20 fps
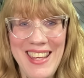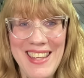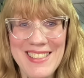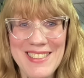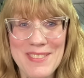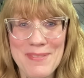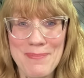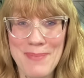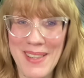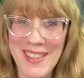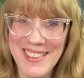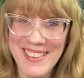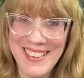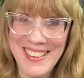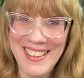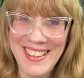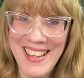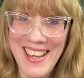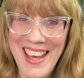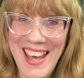It's
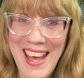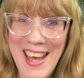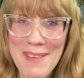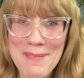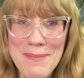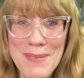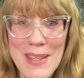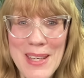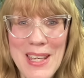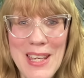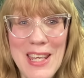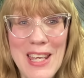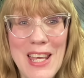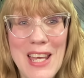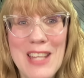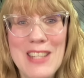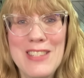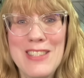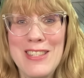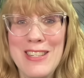Bonnie.
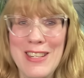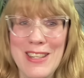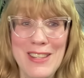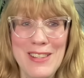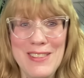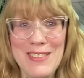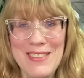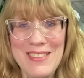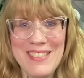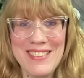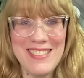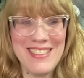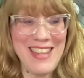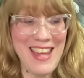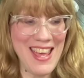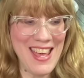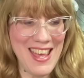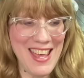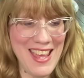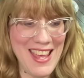Happy Tuesday.
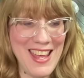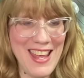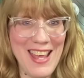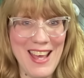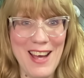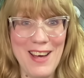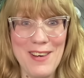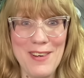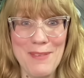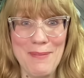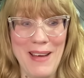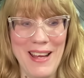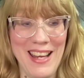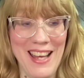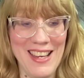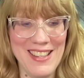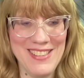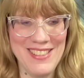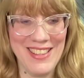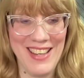Oh my
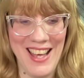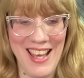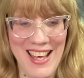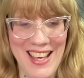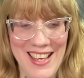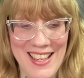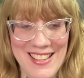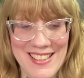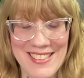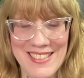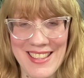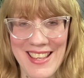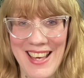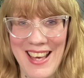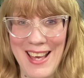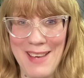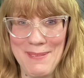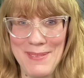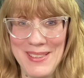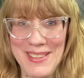gosh, you guys.
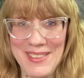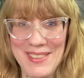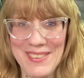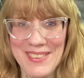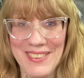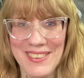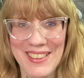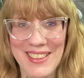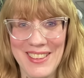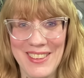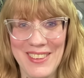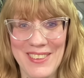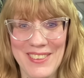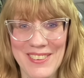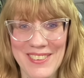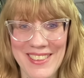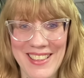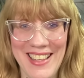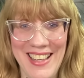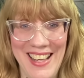I've been doing a little
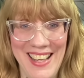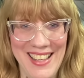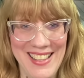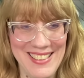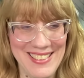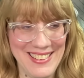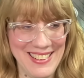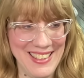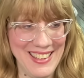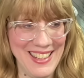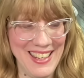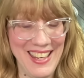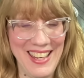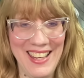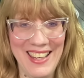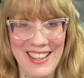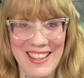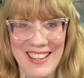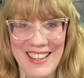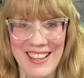organizing
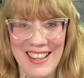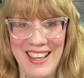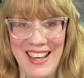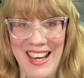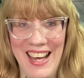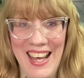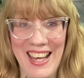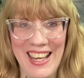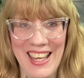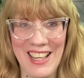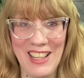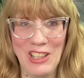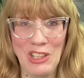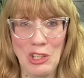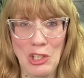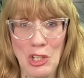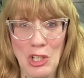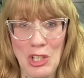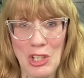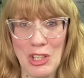here. I got a
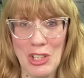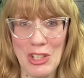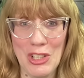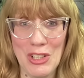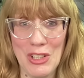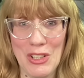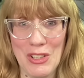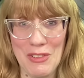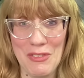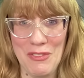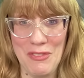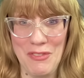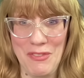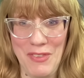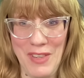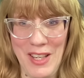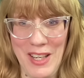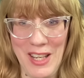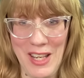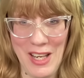longer
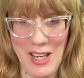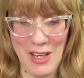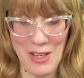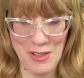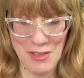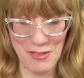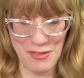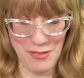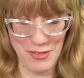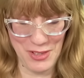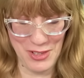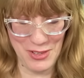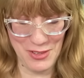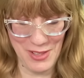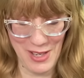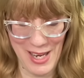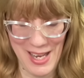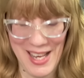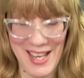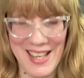video for you
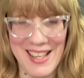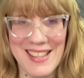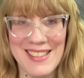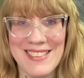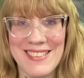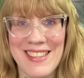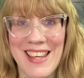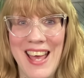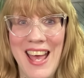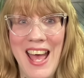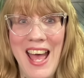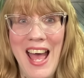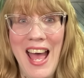guys.